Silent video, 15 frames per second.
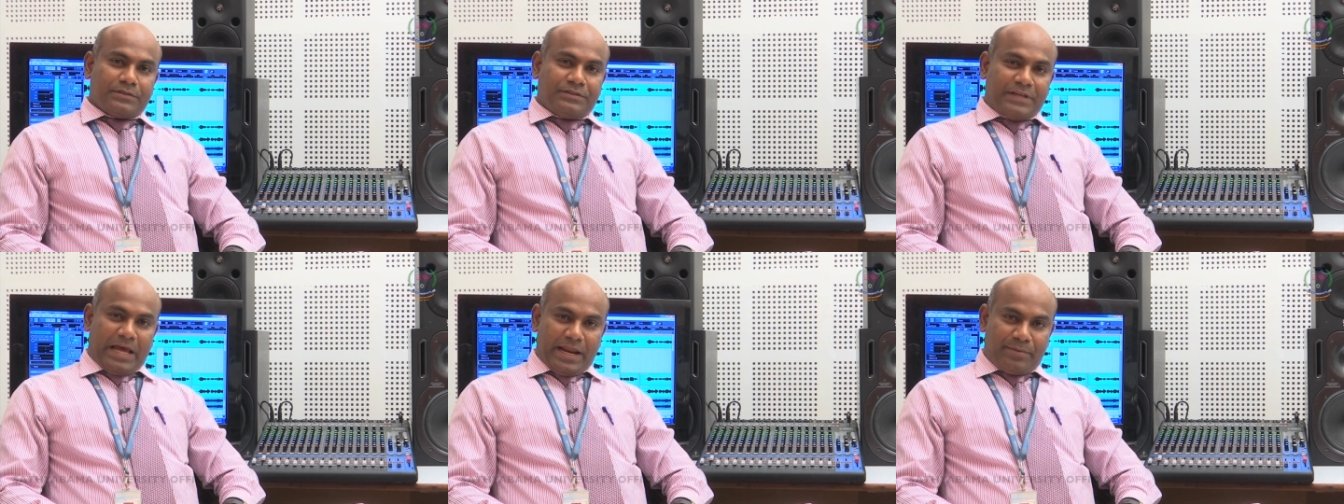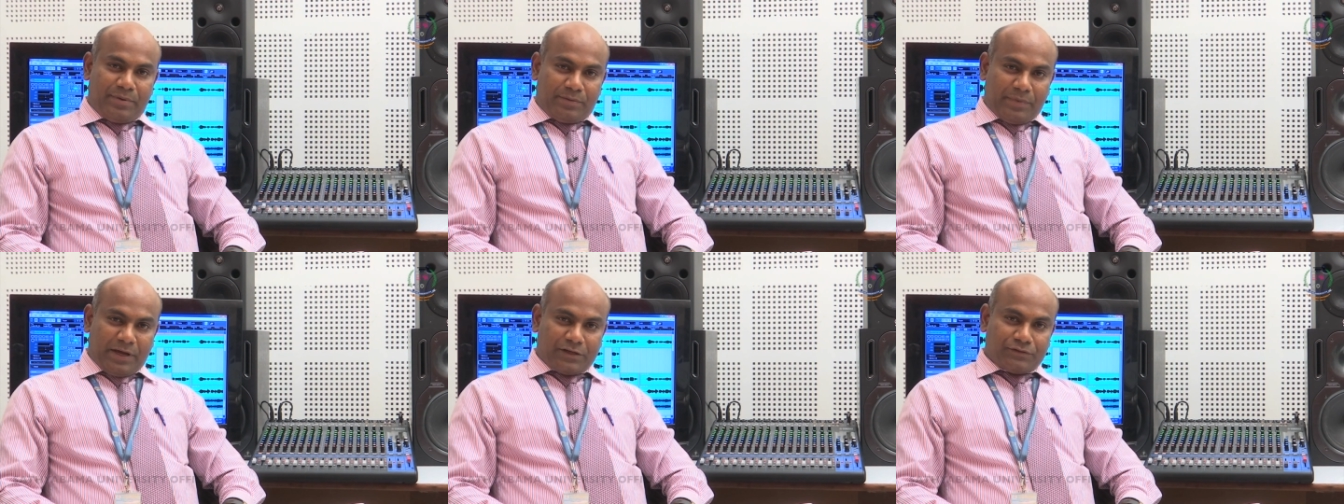
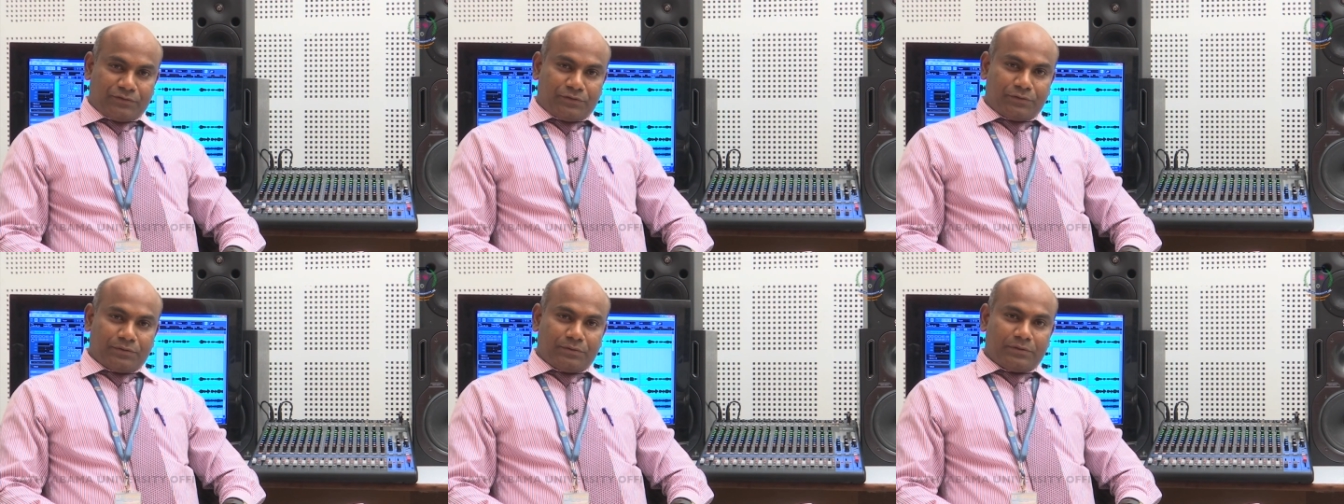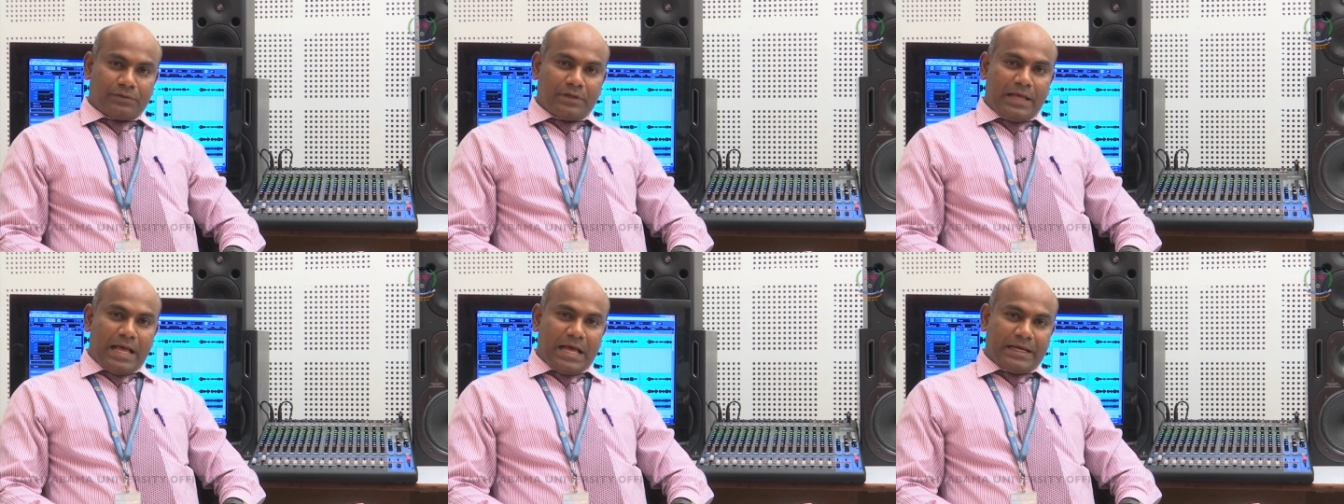dynamic microphone,
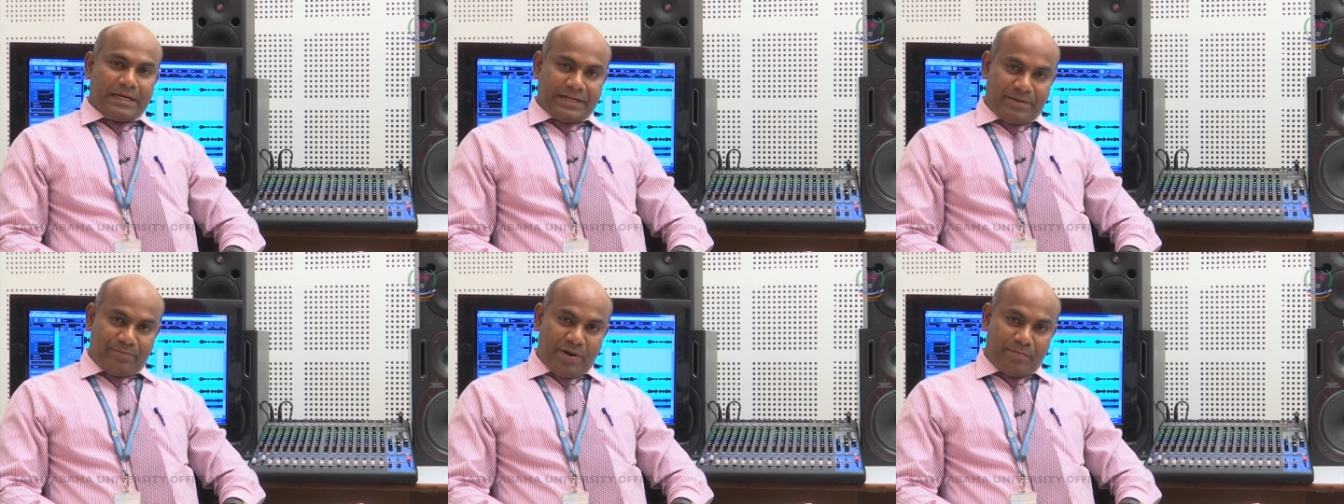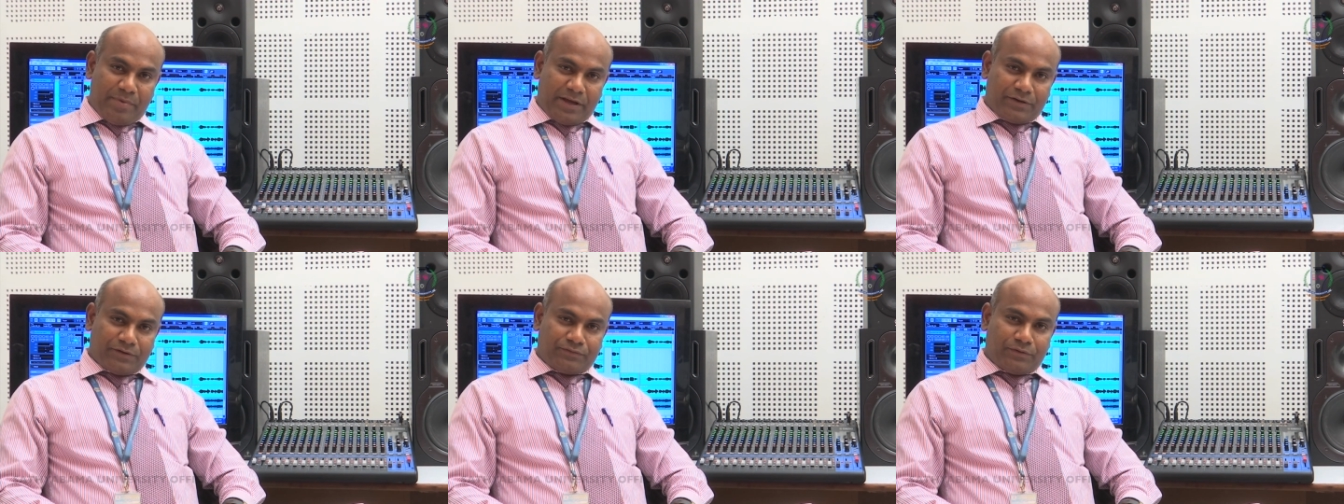ribbon
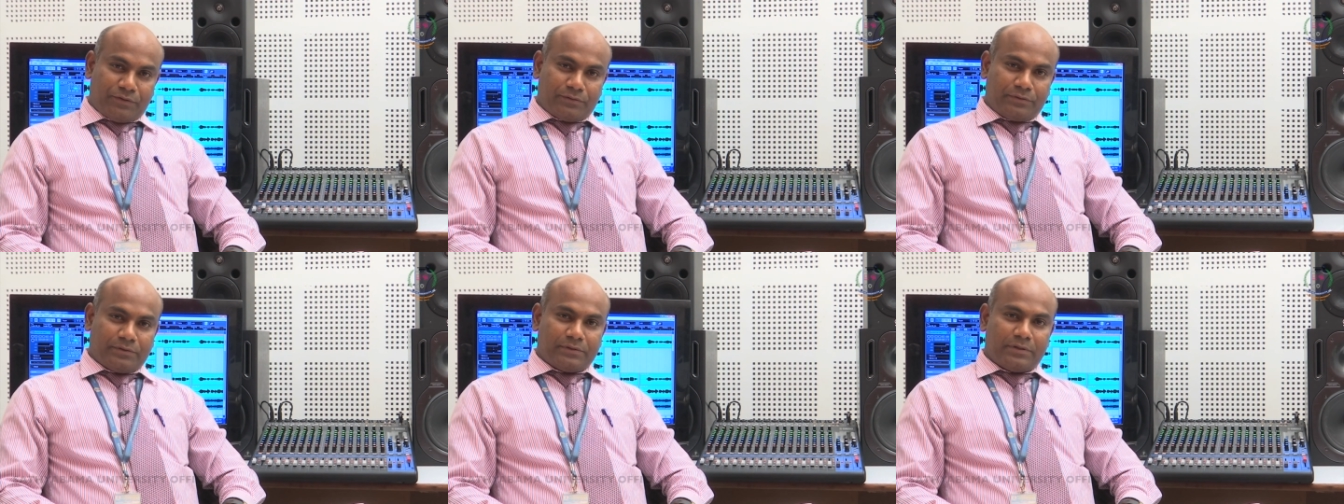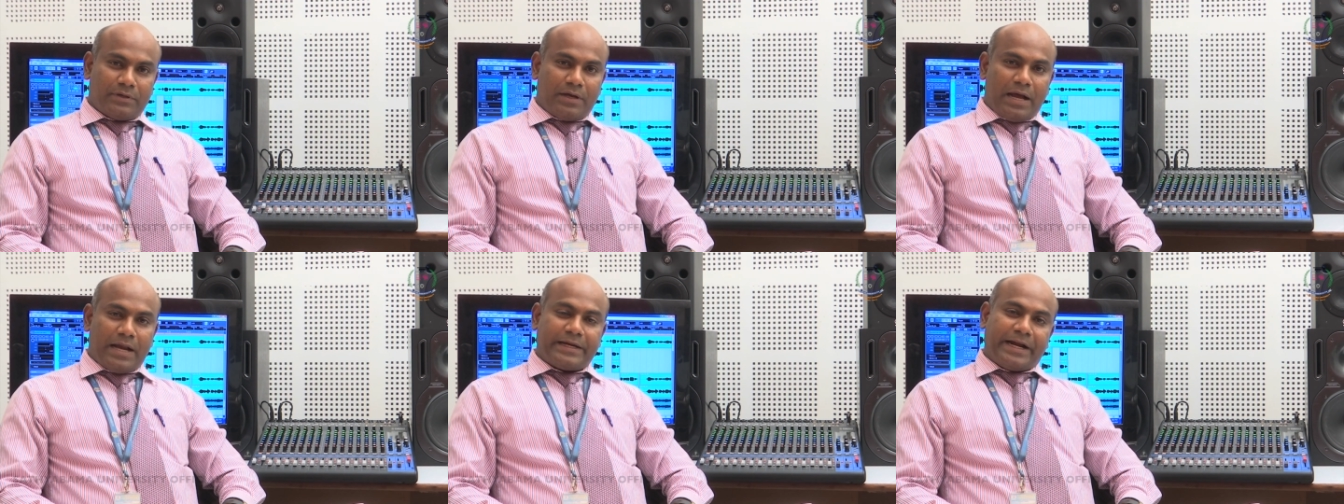microphone
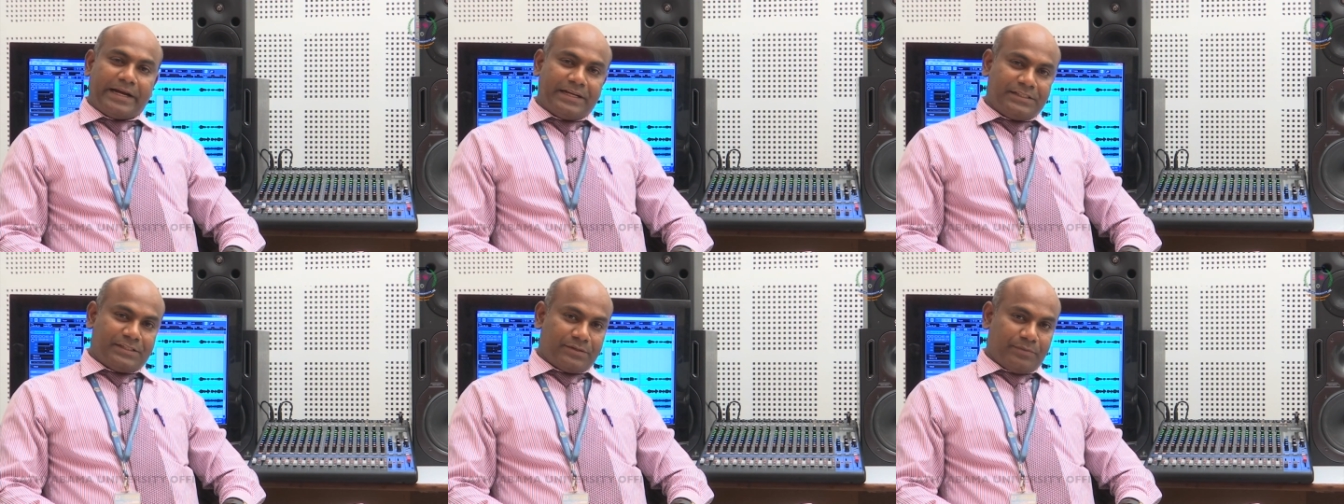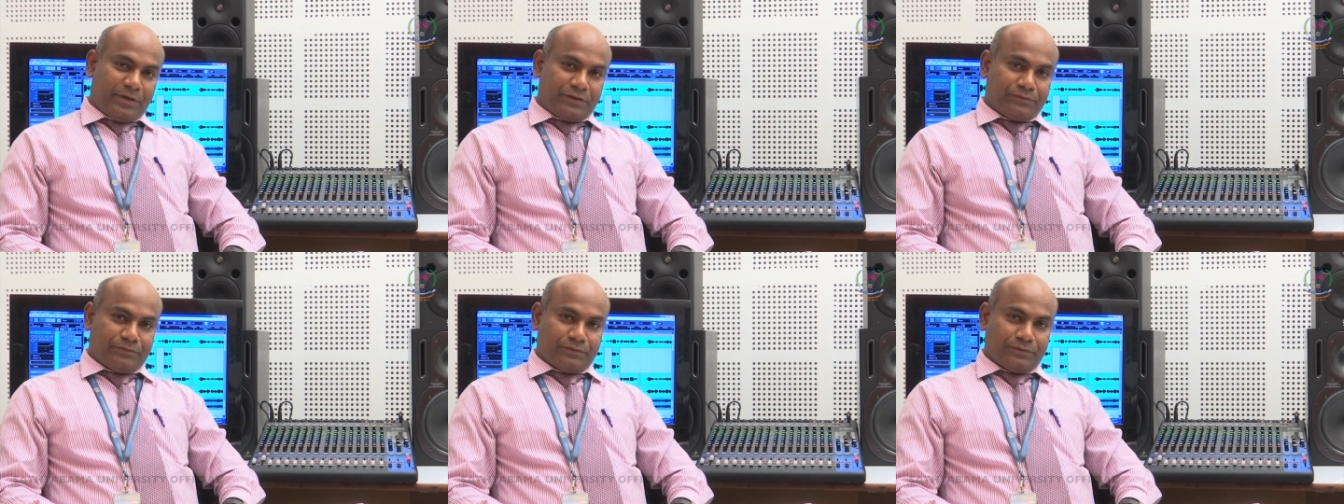and condenser
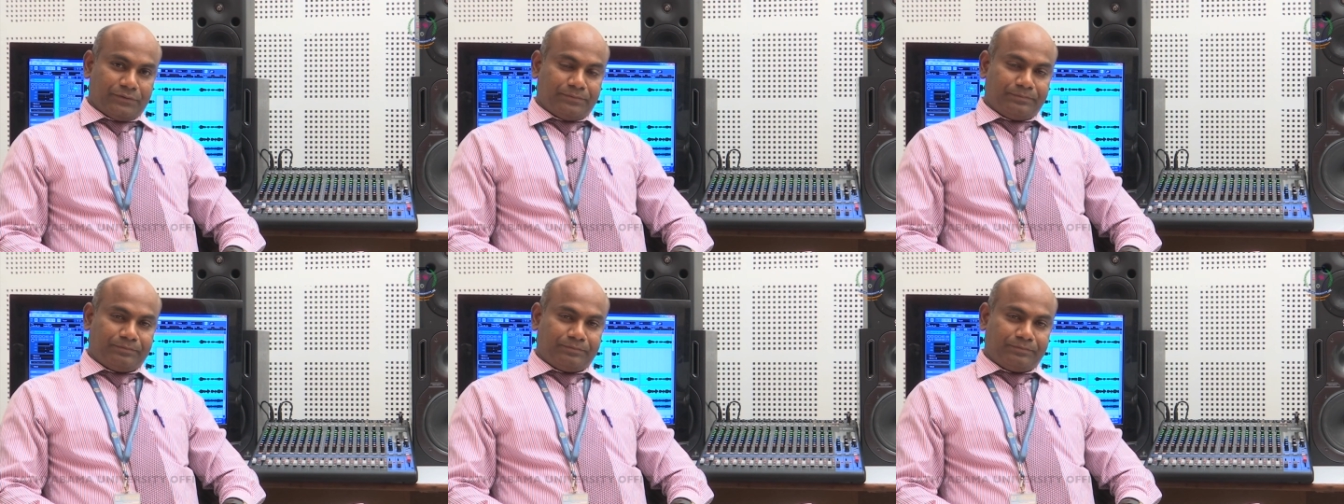microphone.